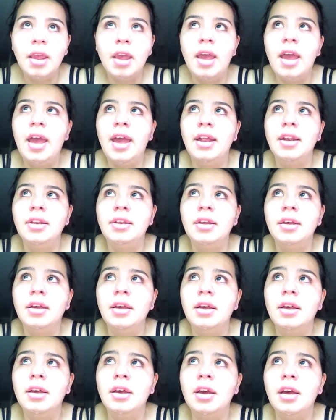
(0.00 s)
And
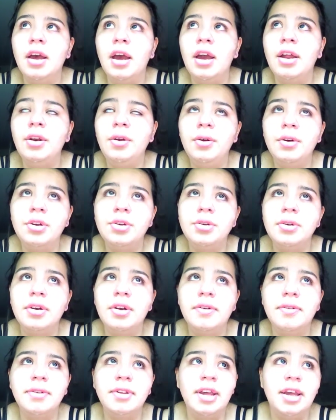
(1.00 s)
I knew I shouldn't
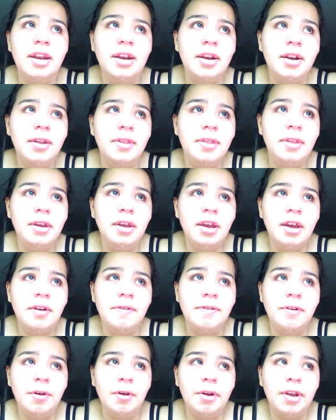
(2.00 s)
have said anything. I
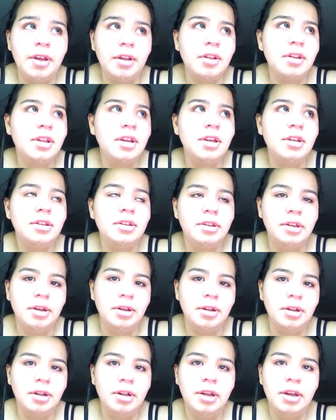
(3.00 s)
feel guilty
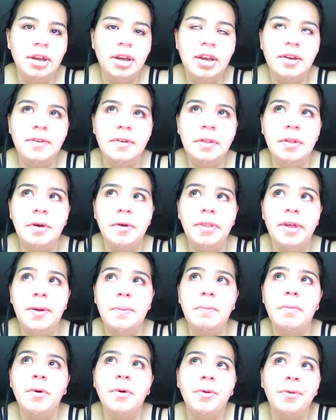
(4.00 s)
still, even though they
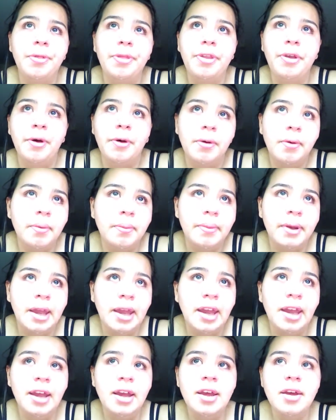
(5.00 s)
both told
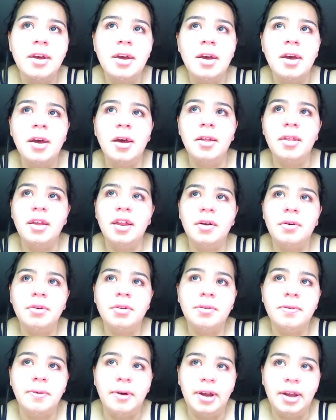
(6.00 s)
me that it
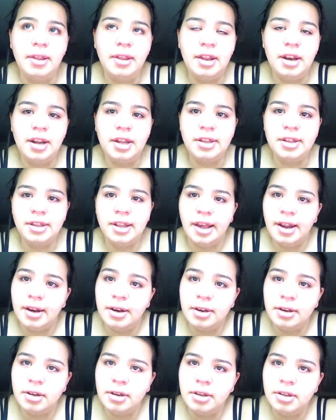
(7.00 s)
was fine that I said
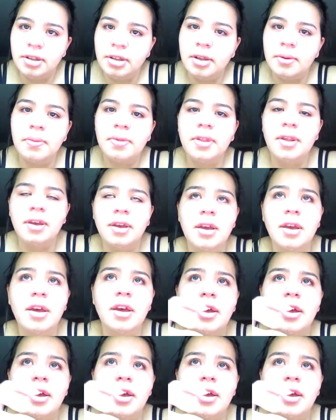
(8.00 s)
something.